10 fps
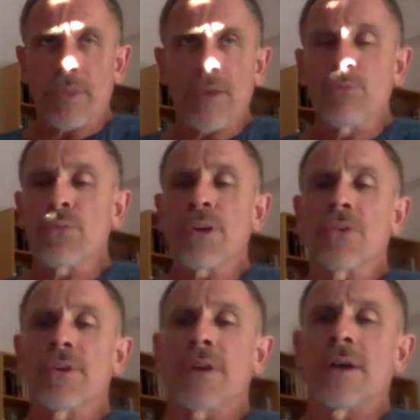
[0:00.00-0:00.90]

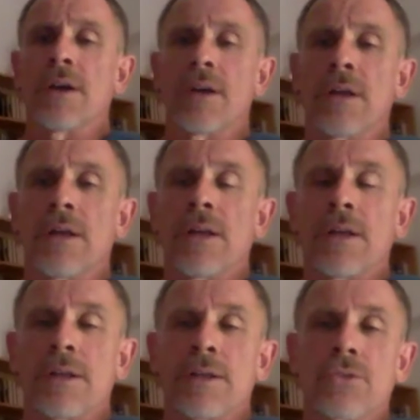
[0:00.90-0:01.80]
inferior
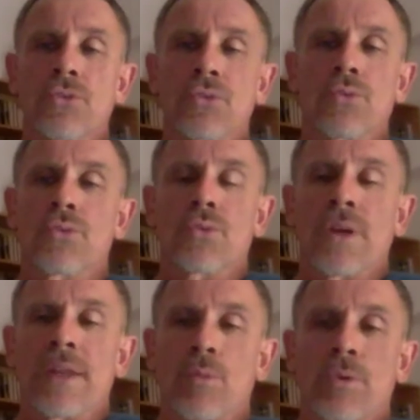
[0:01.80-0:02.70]

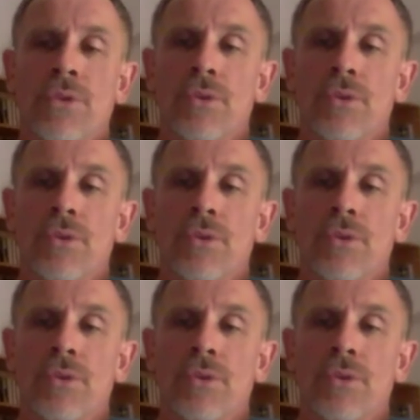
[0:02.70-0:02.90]
to anyone,